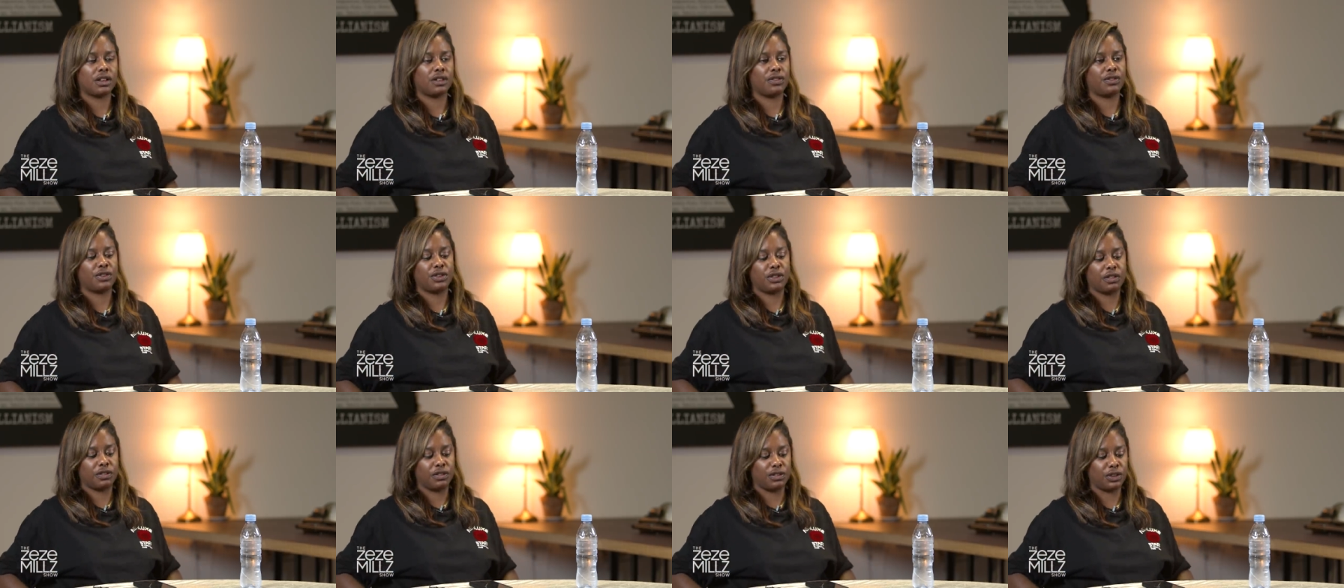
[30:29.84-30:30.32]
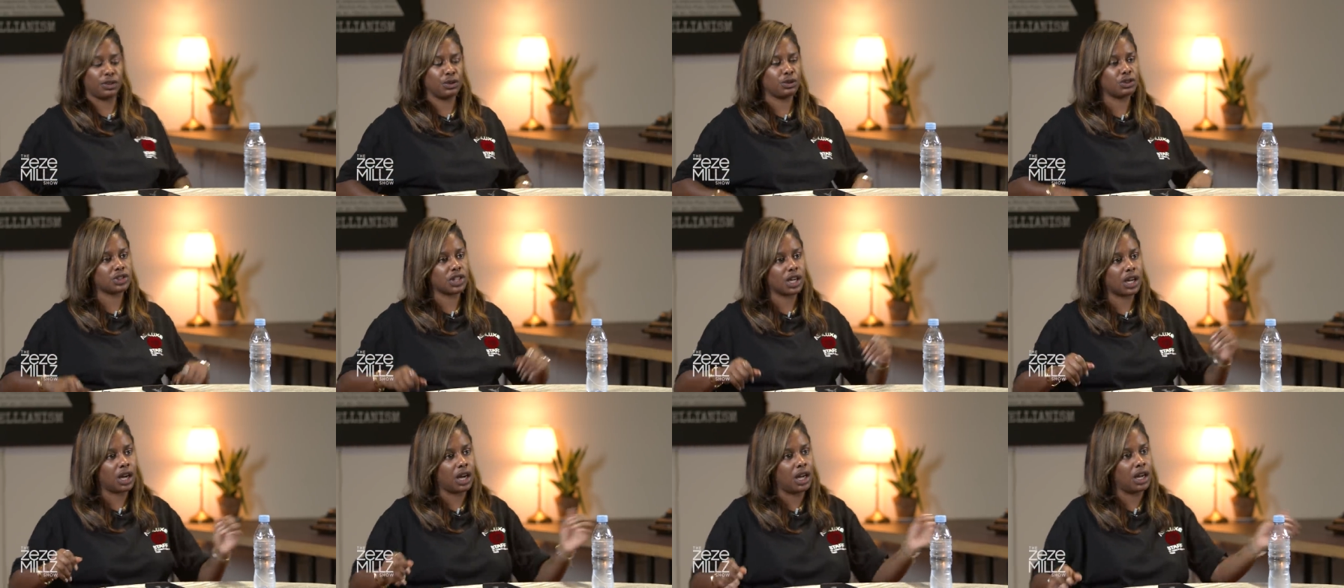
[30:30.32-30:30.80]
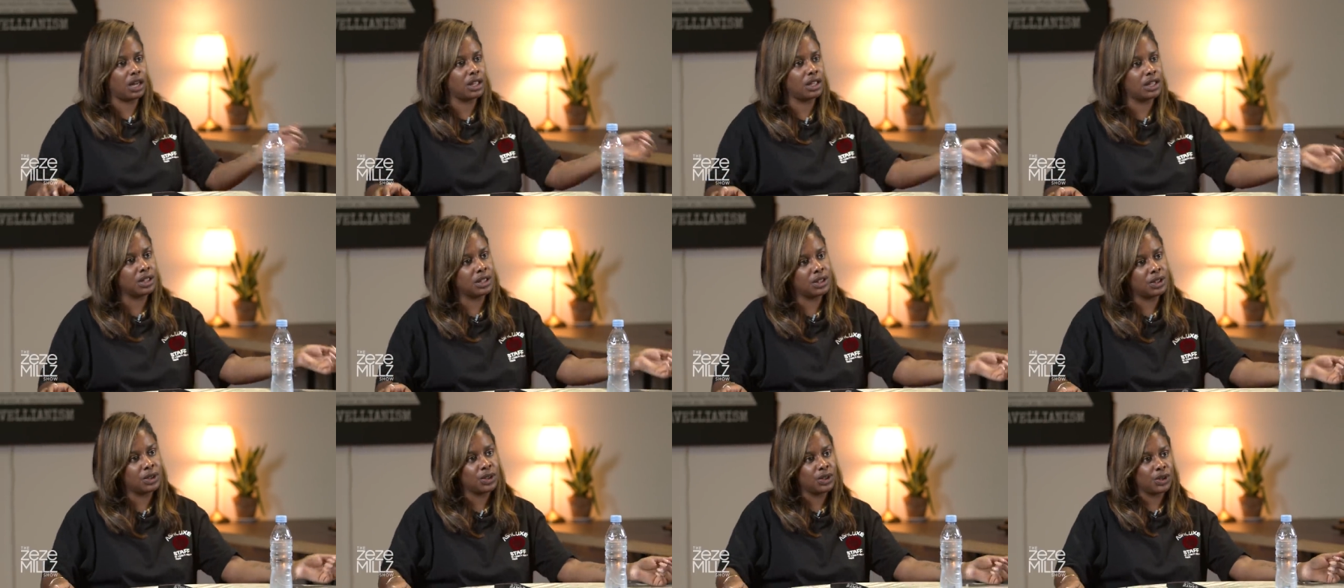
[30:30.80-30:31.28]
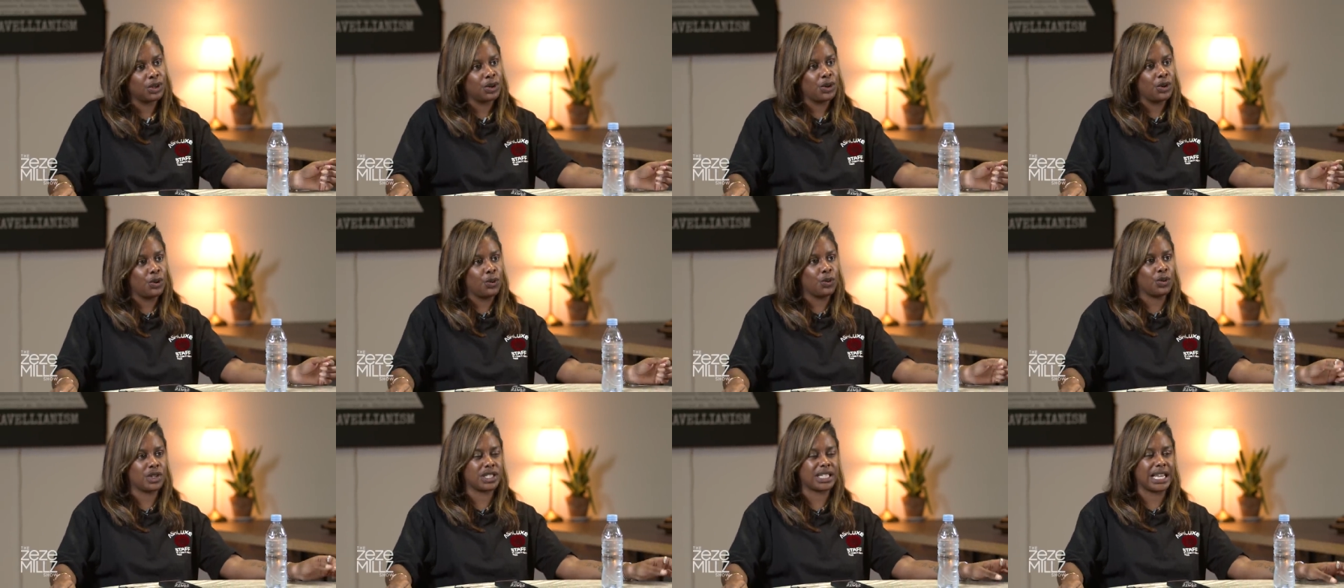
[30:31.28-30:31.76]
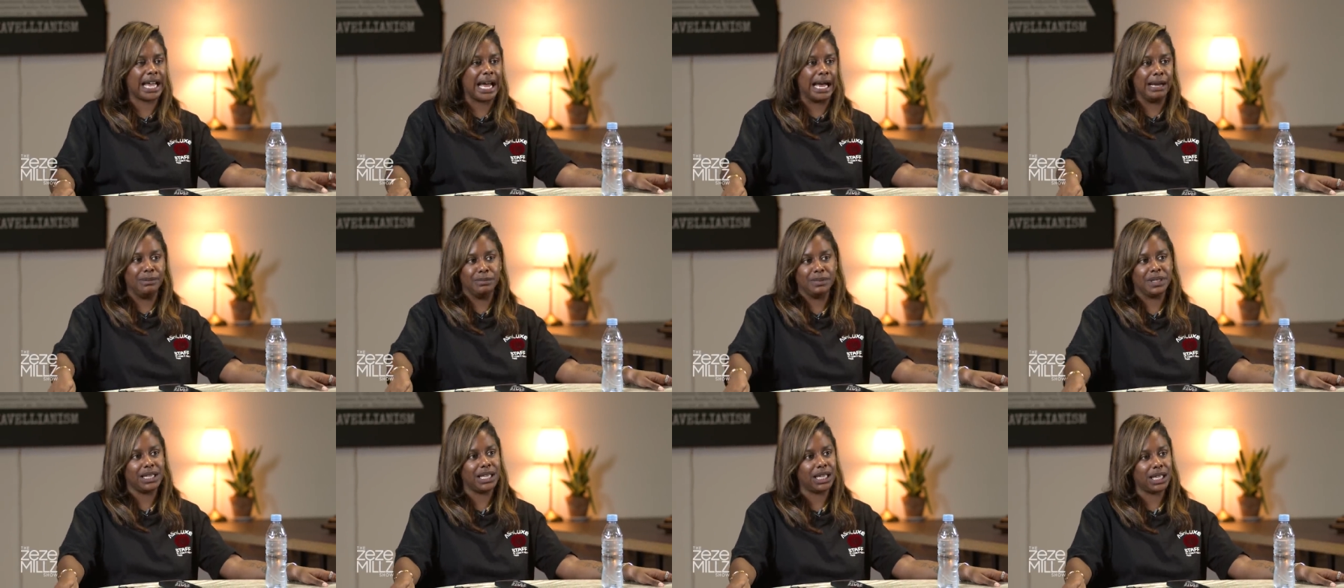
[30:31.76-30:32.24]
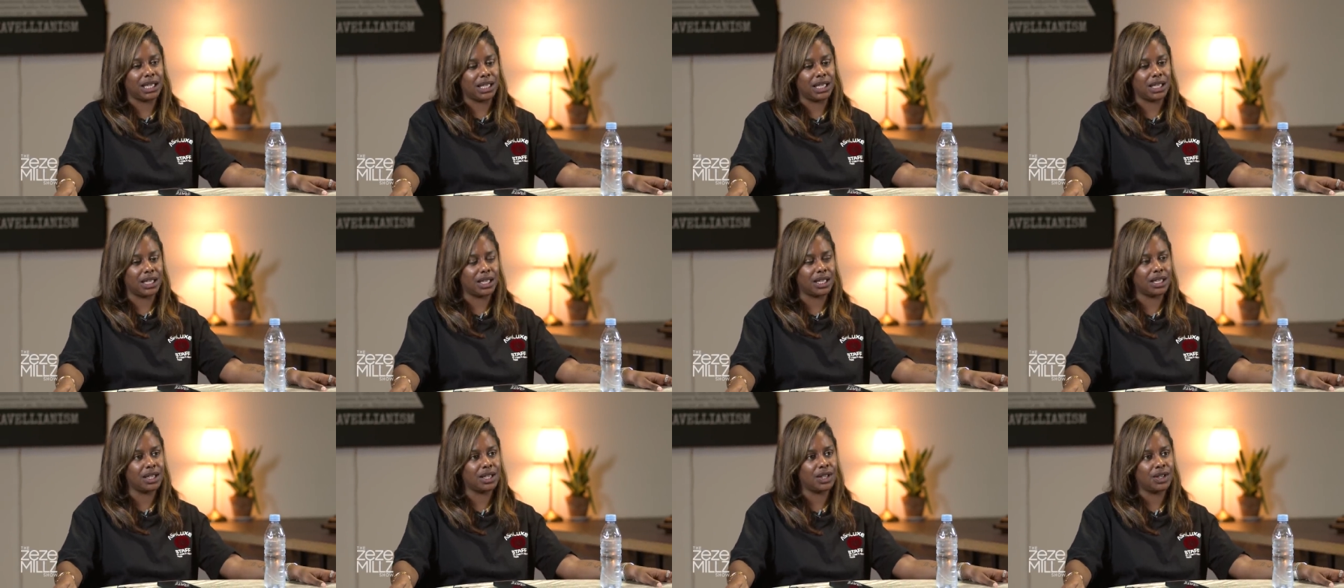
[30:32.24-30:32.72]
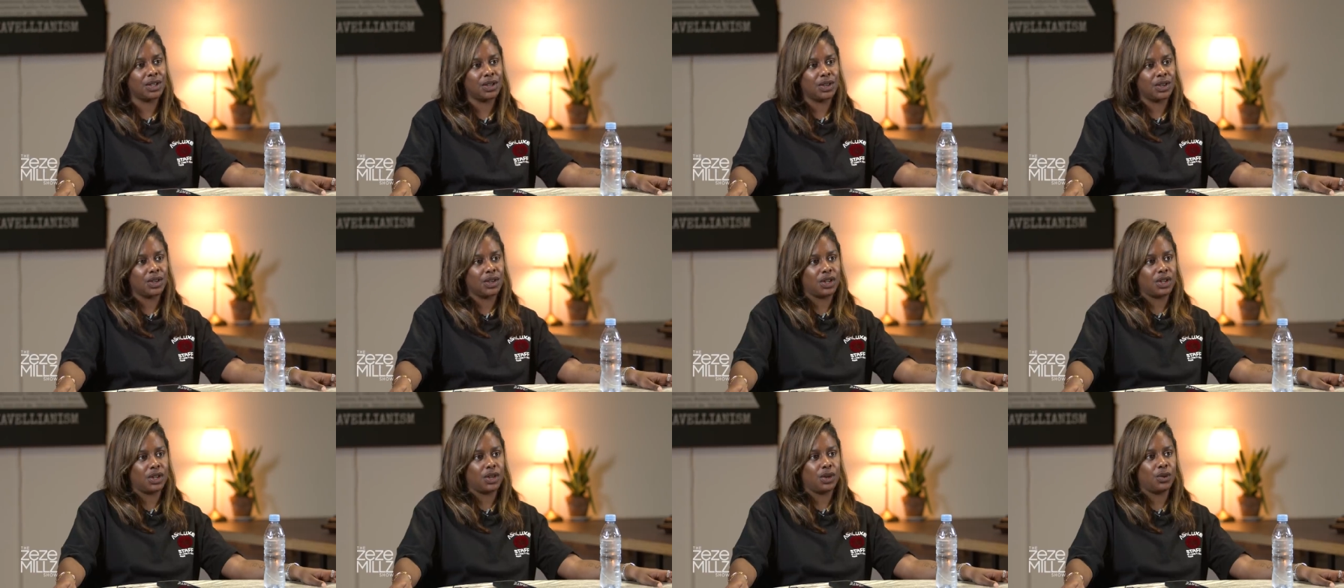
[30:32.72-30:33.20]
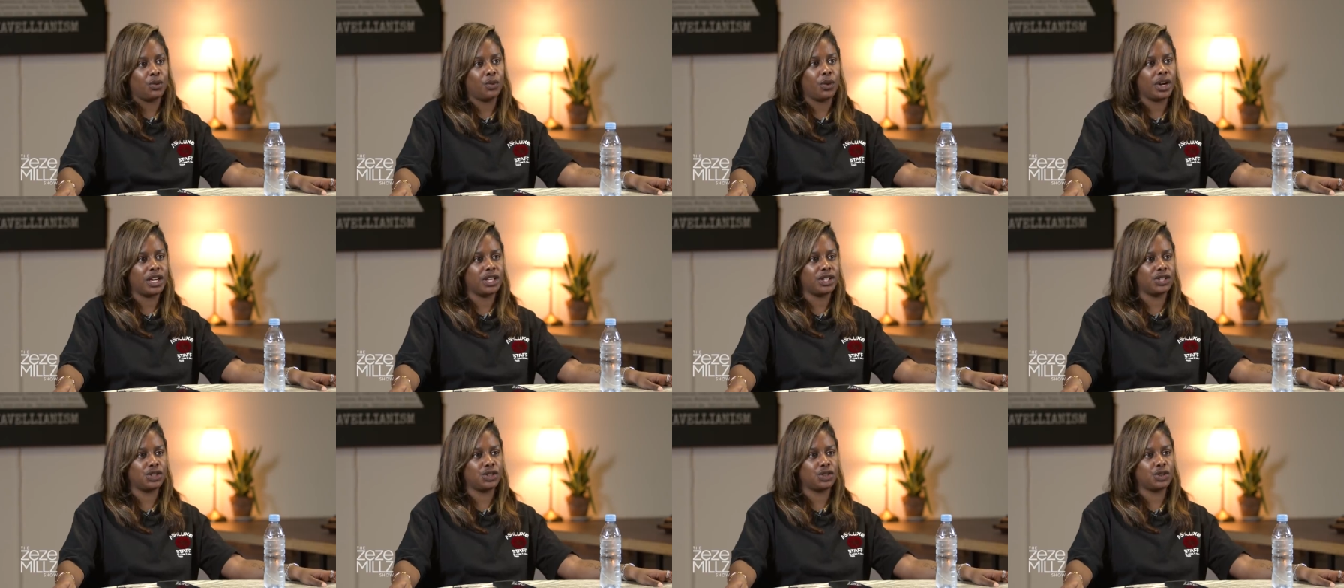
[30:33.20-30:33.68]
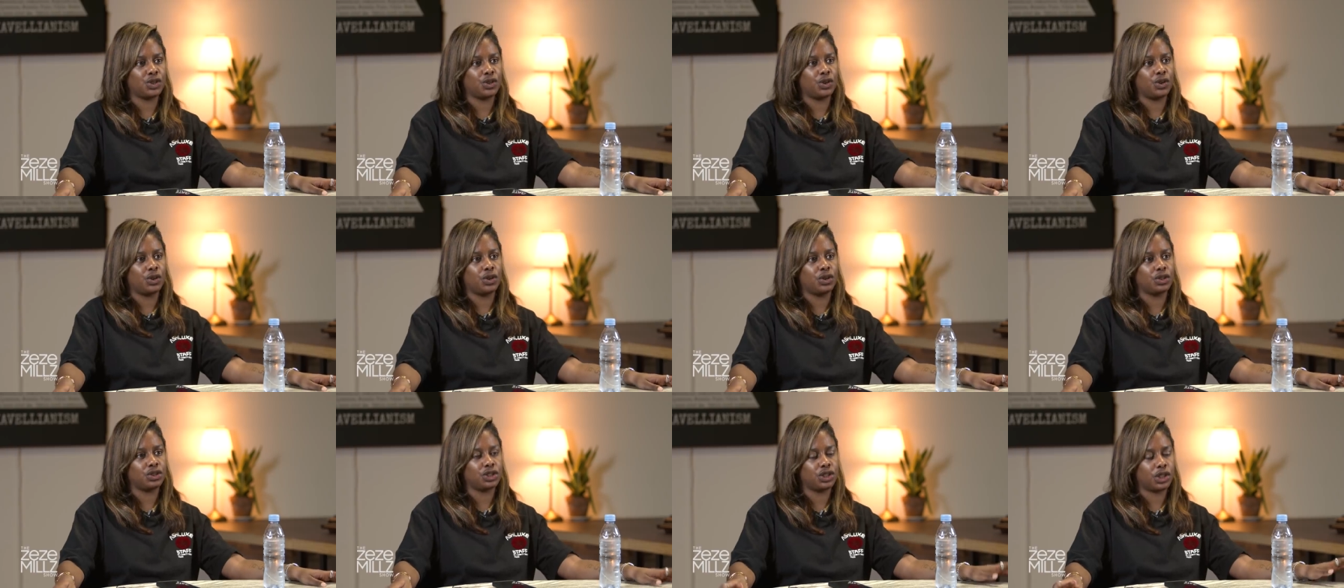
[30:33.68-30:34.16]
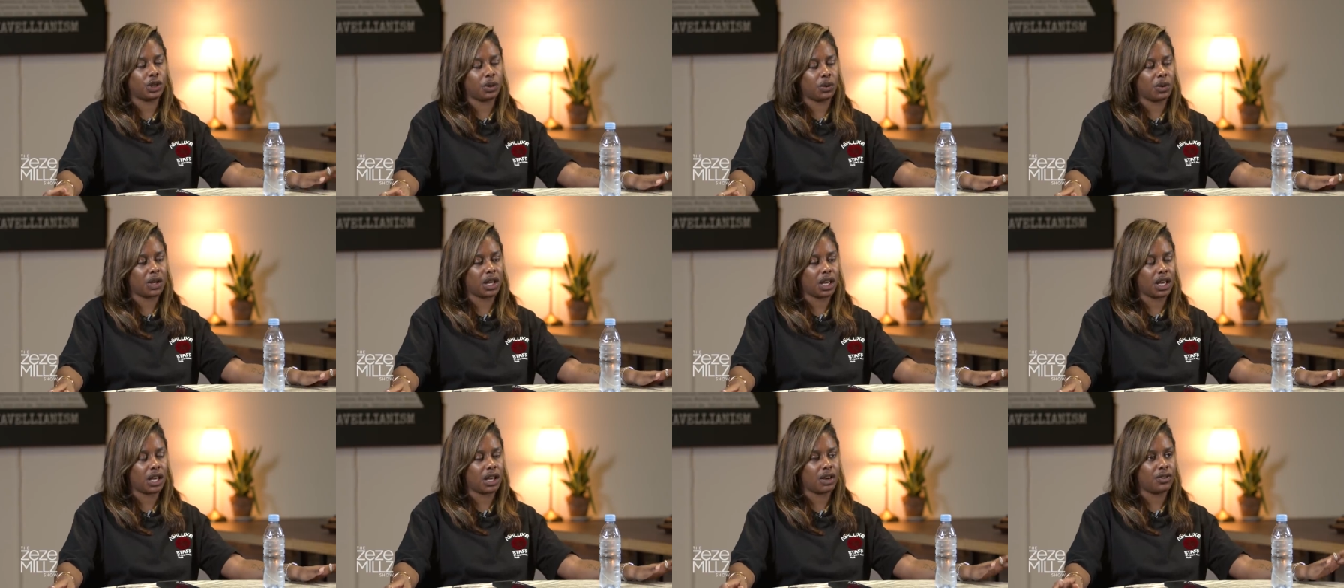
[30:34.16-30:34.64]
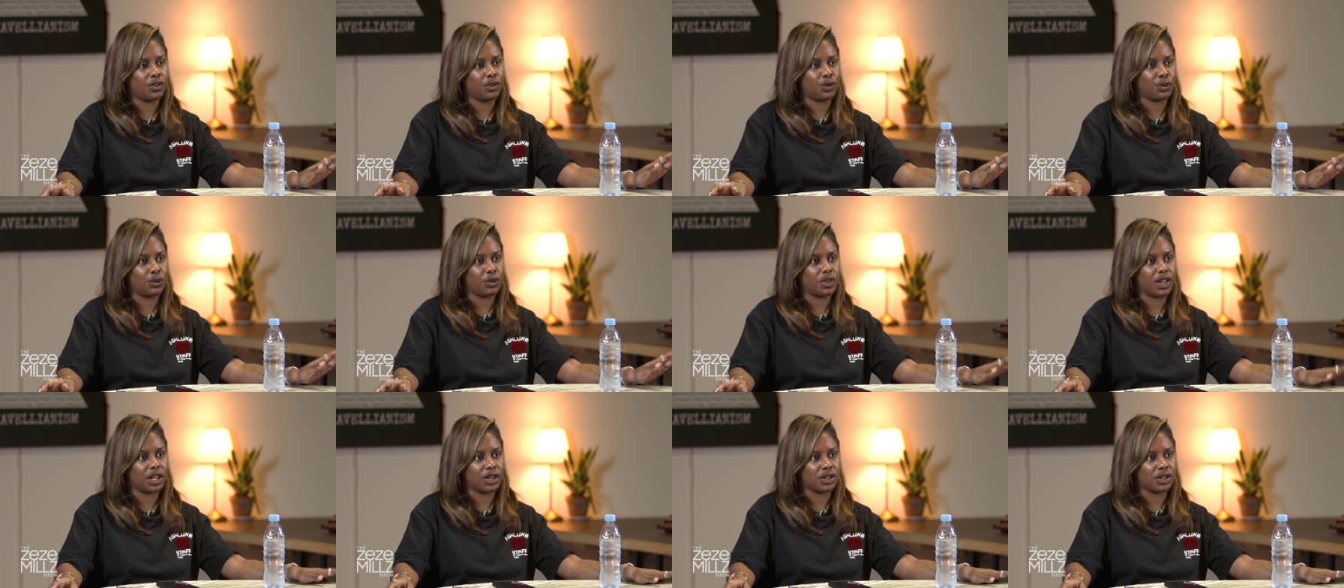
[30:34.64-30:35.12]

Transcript: the for the future? what's happening, so when is your show here, and all